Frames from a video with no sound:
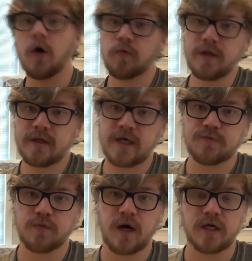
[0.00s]
a really nice
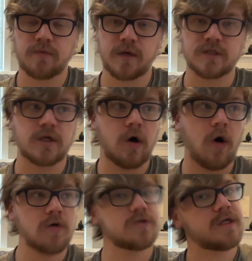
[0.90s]
product because it
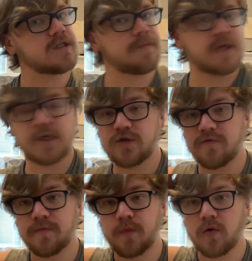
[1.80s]
also has the potential
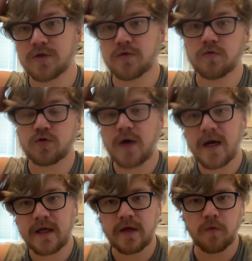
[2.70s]
of a Boral Sword
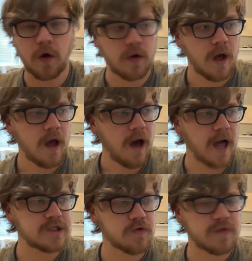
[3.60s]
Dragon. And while
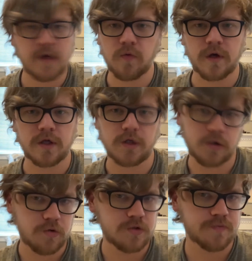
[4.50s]
I don't think we're going to
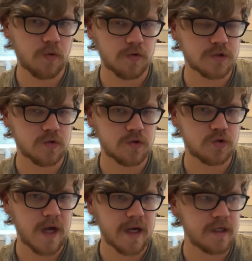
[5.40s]
use Boral Sword
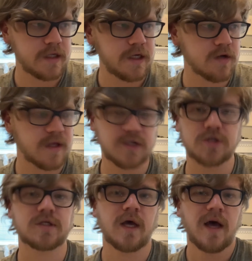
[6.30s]
Dragon in here, that's
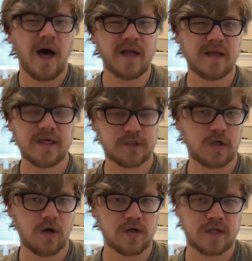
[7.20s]
just a nice
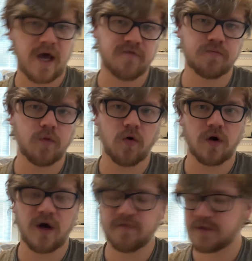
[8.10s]
card to have
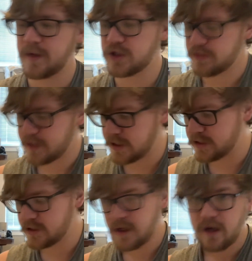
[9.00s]
more of, especially because